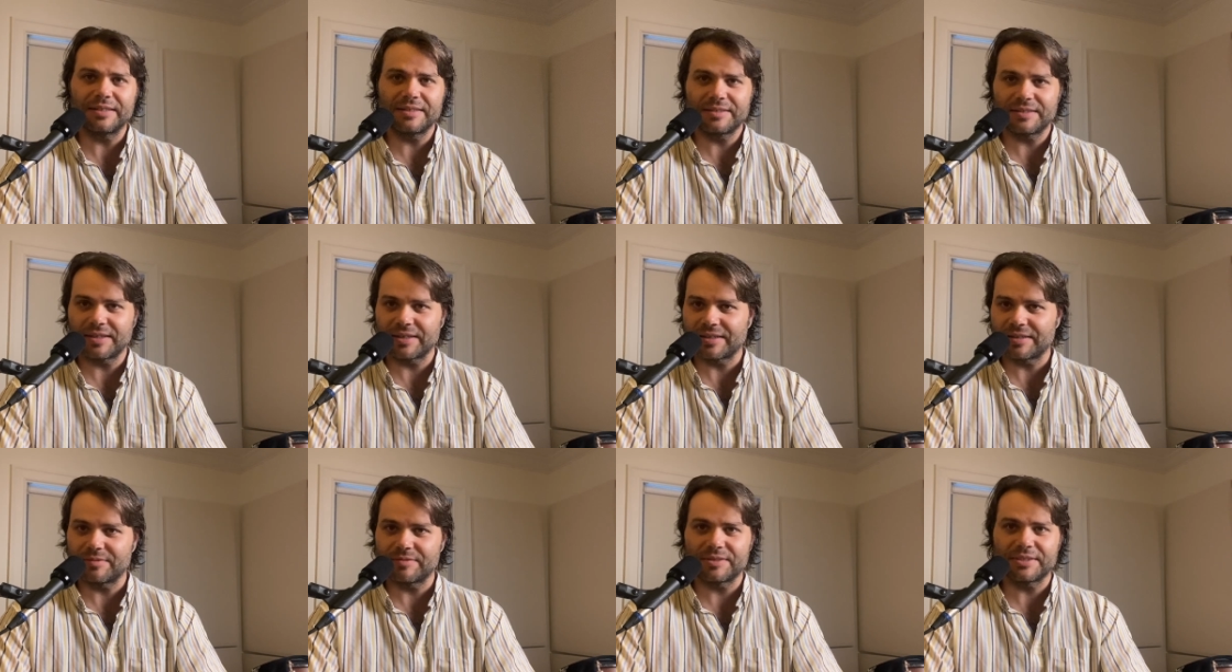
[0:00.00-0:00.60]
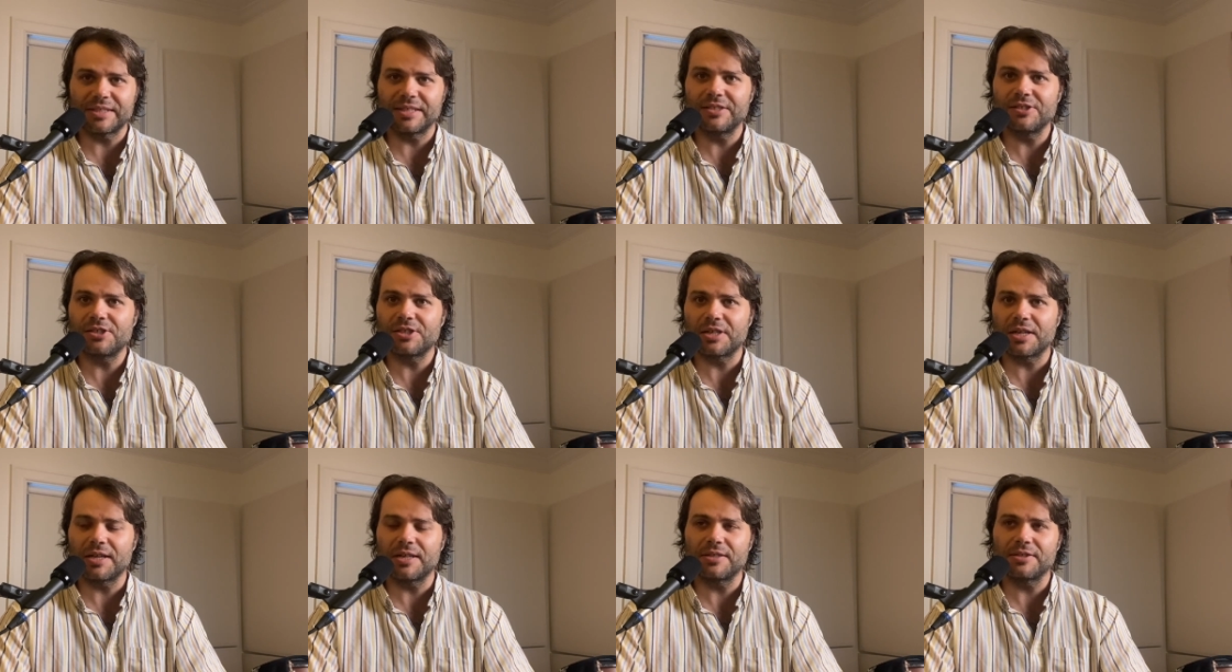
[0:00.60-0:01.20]
It's like a scene
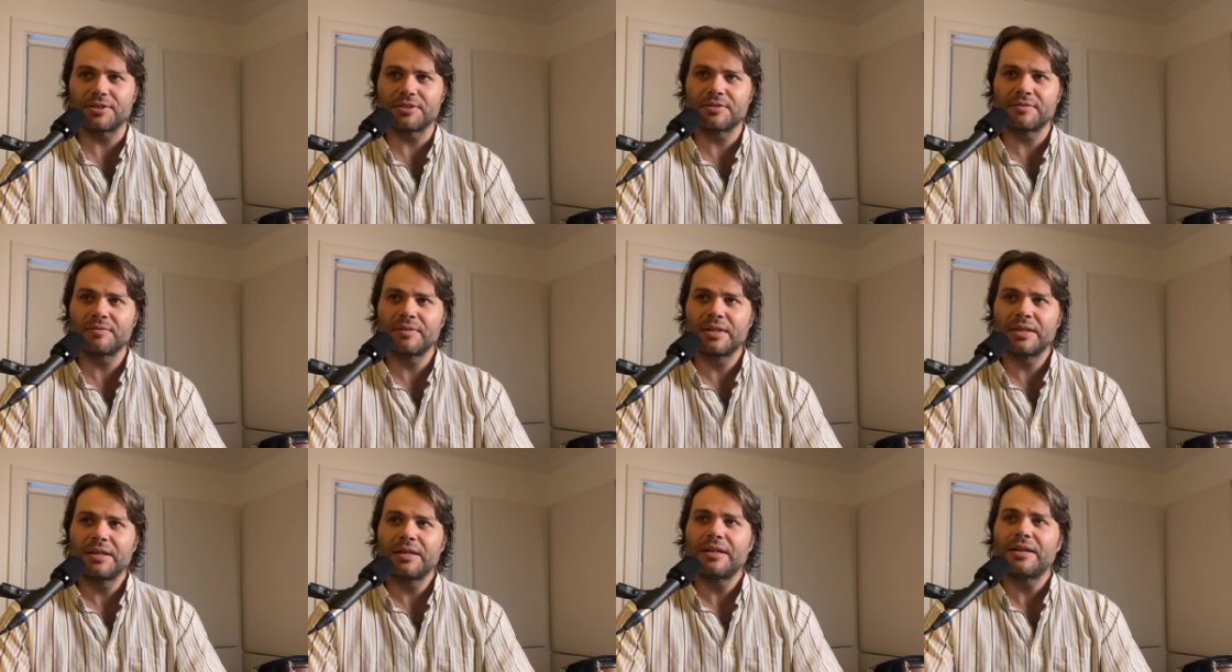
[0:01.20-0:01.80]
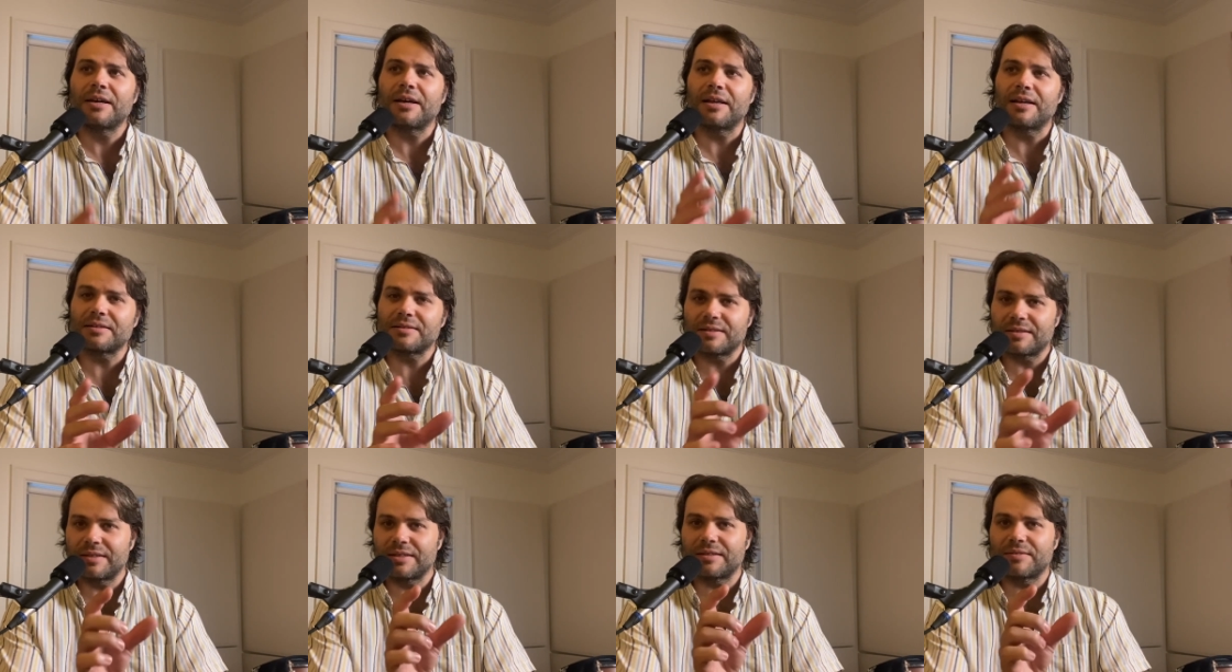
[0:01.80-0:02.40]
change. I like
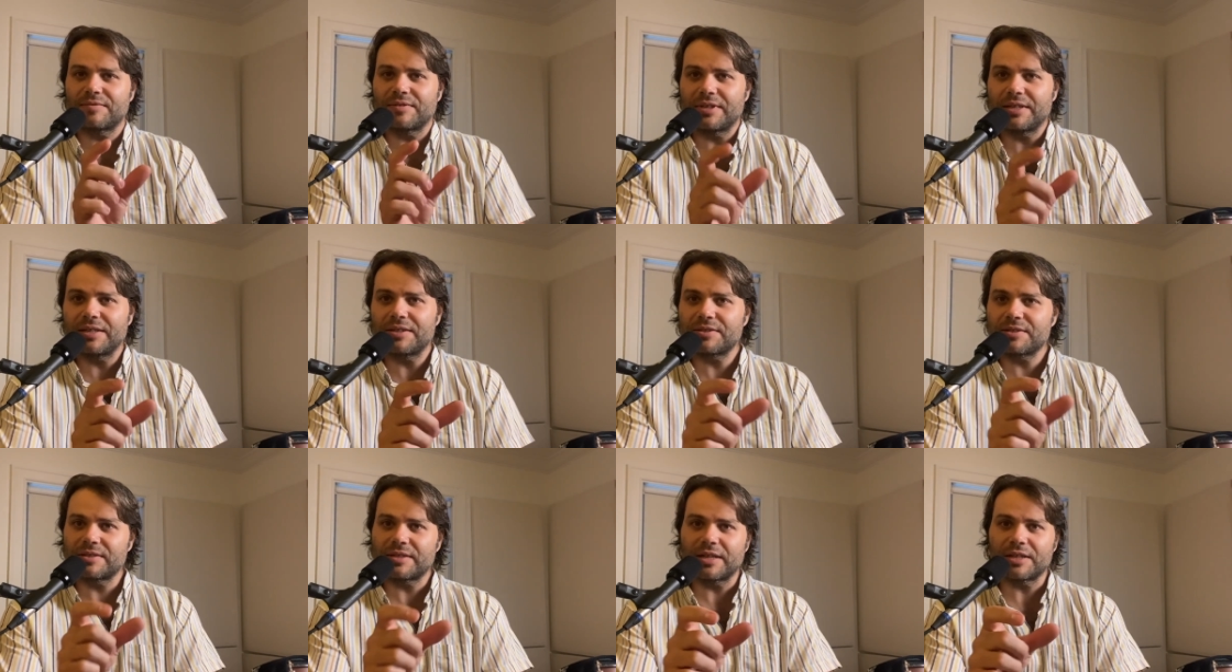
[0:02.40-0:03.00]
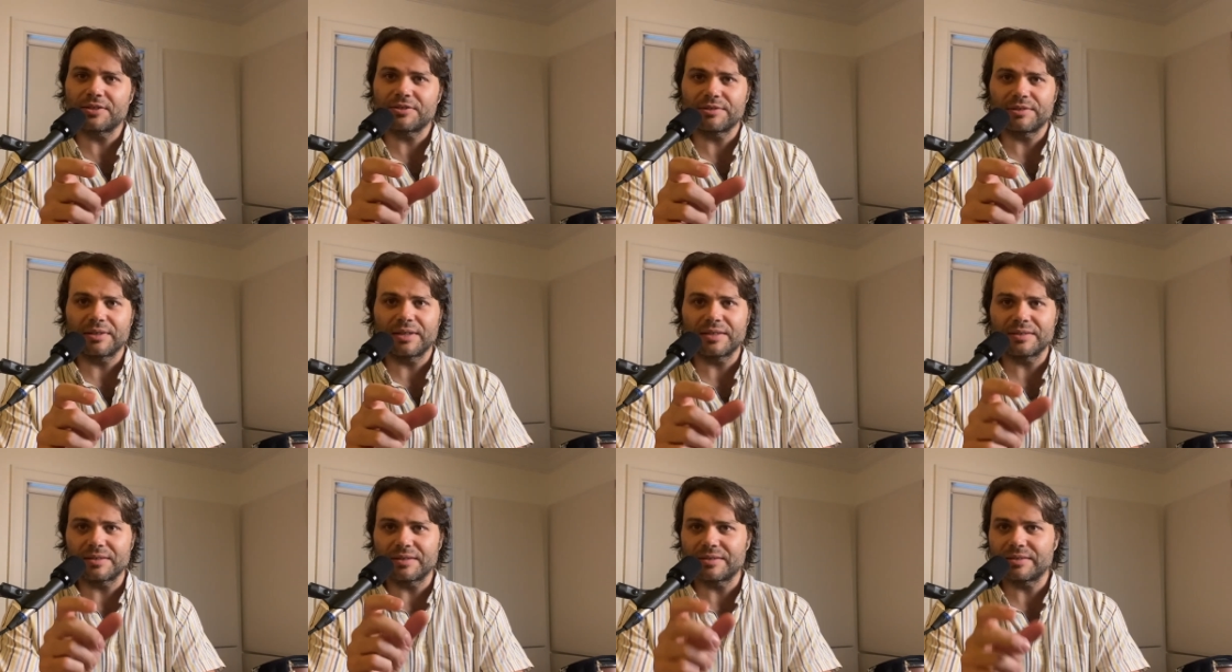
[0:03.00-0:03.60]
to think of each section
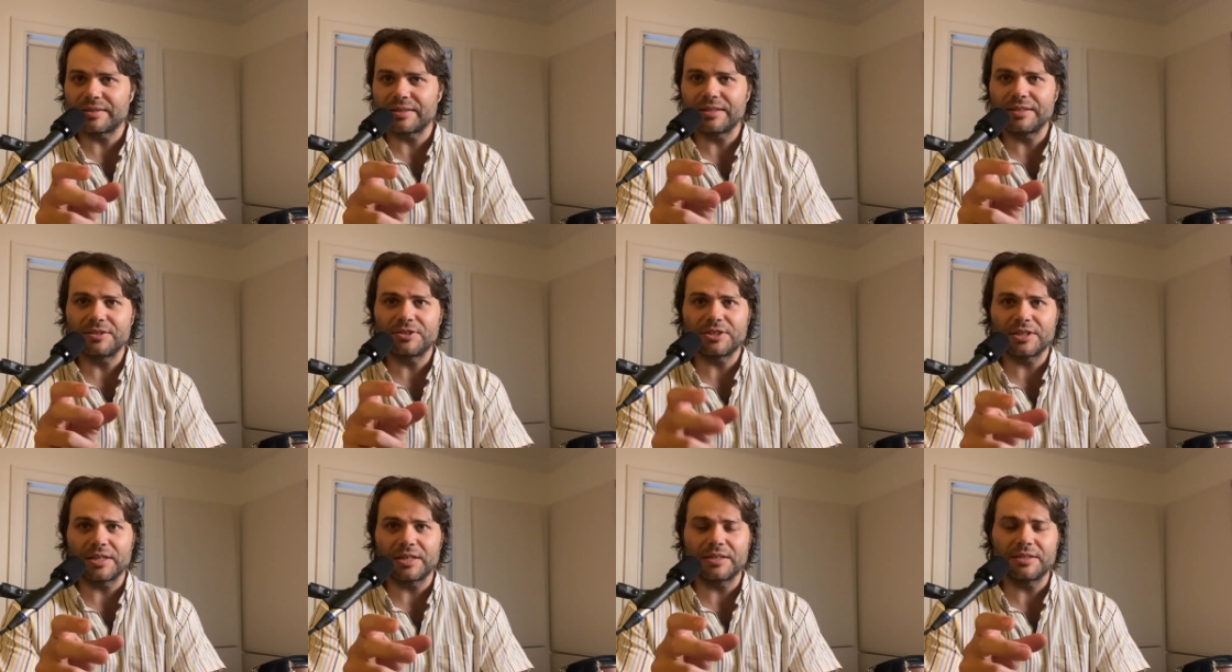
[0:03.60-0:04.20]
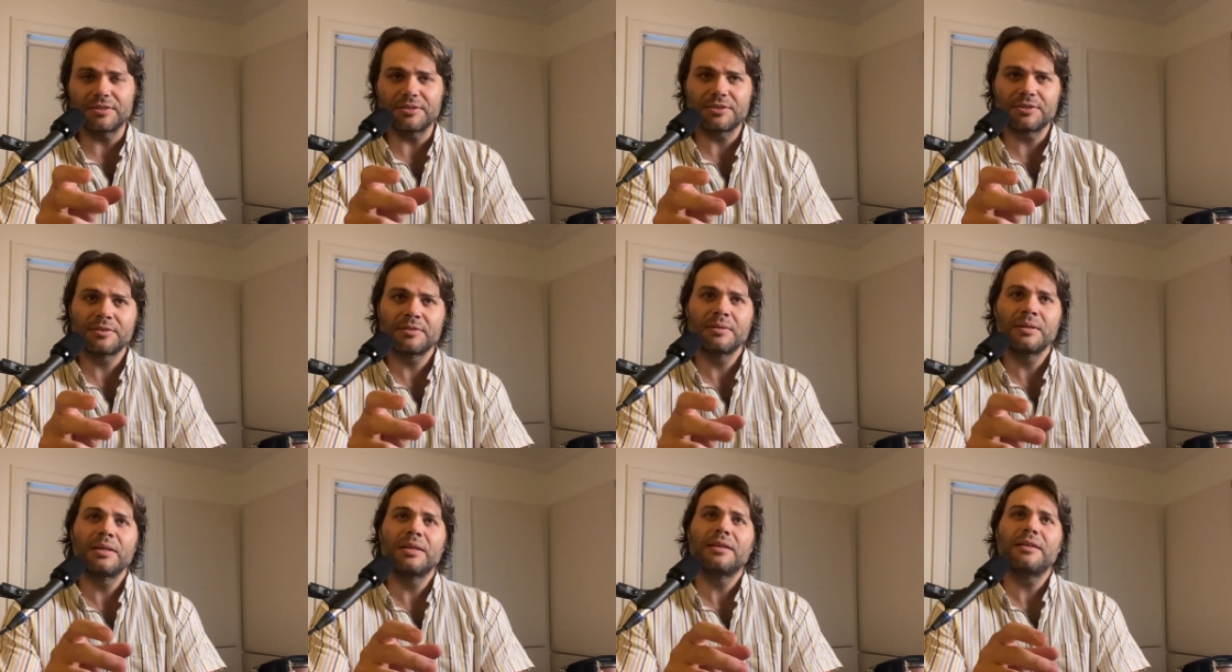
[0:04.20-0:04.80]
as a scene change,
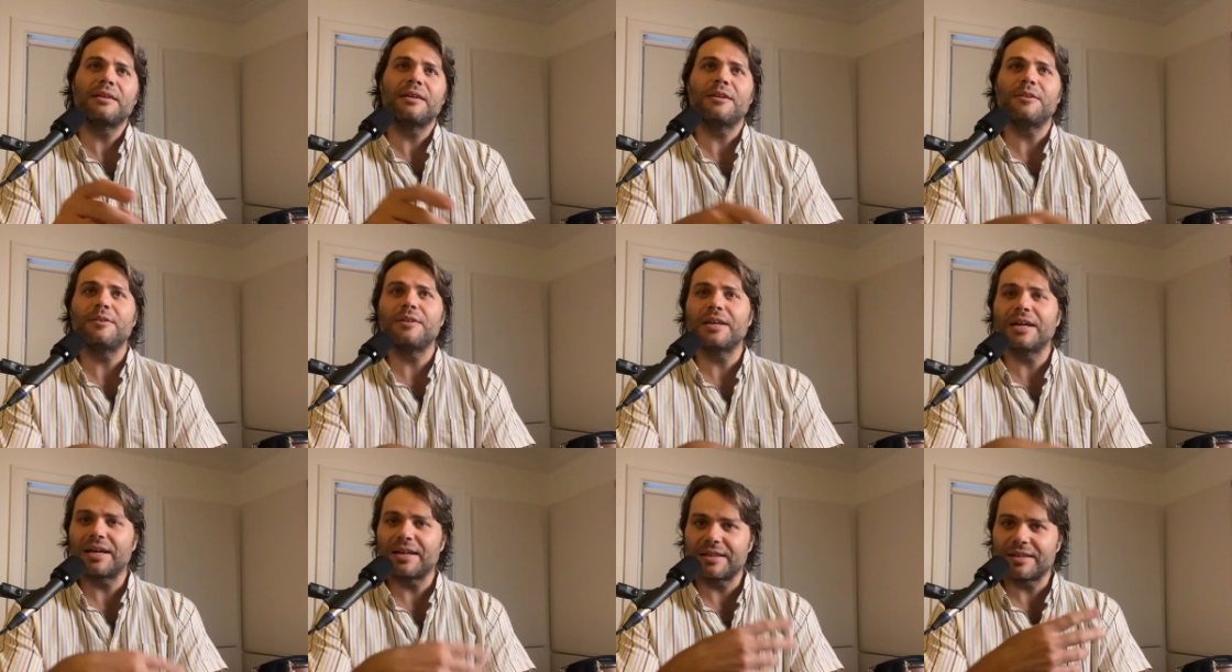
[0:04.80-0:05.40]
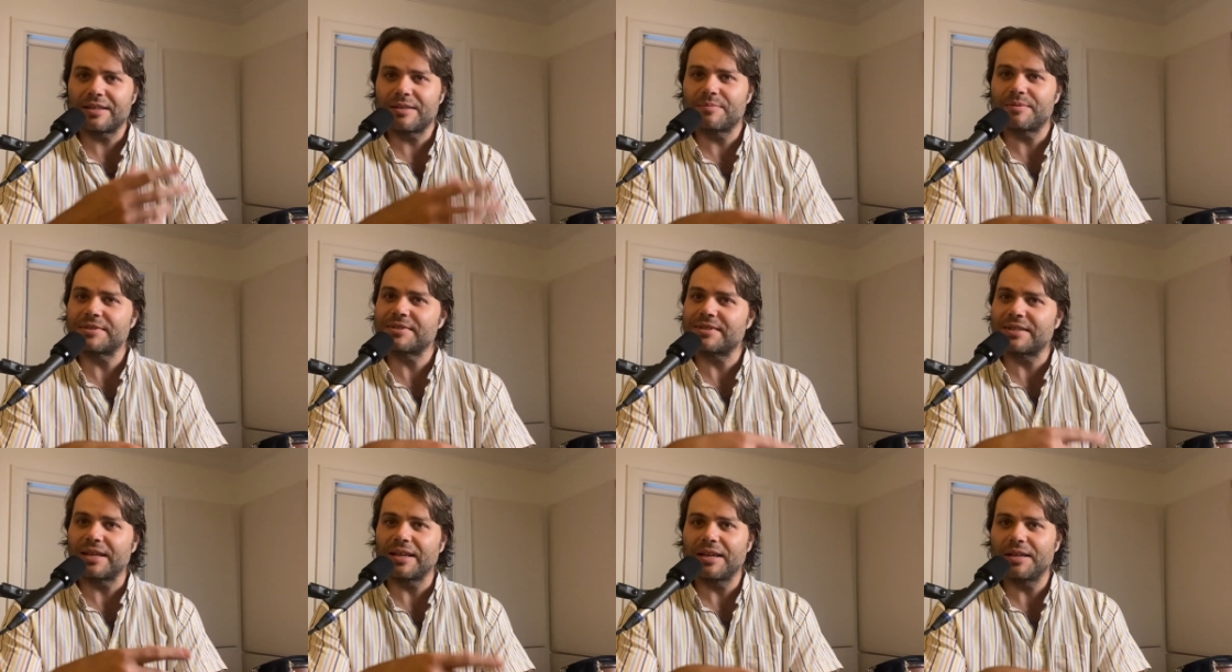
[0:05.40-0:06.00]
and you got to keep
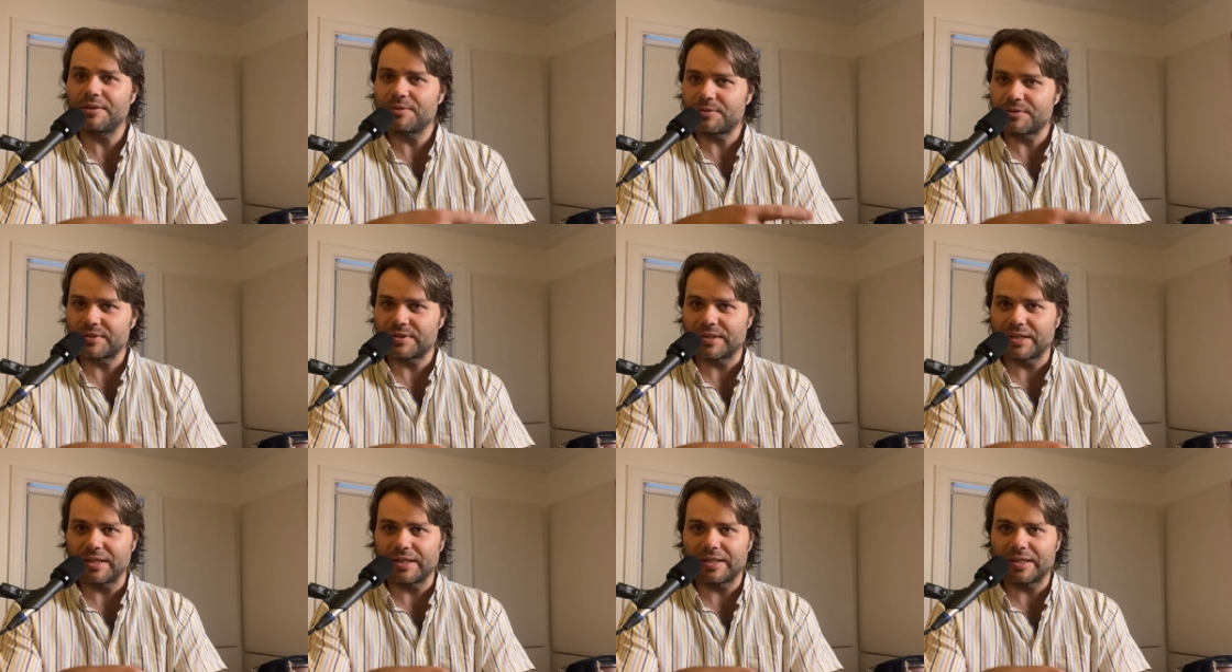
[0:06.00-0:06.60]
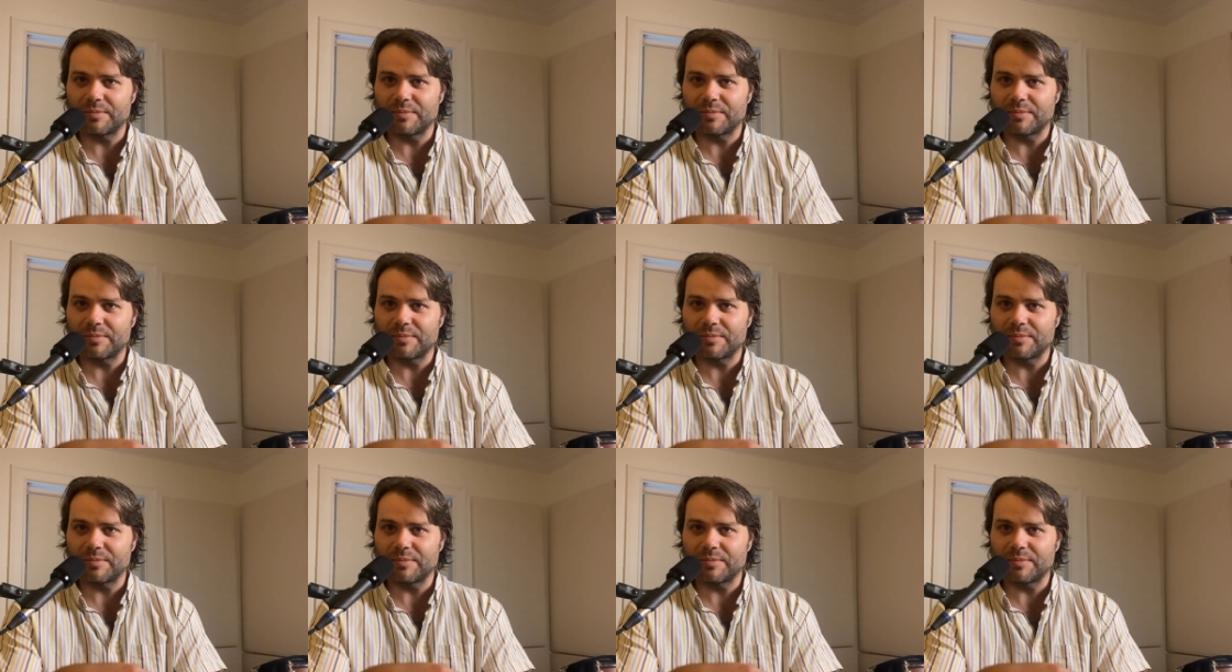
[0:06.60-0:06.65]
this thing interesting.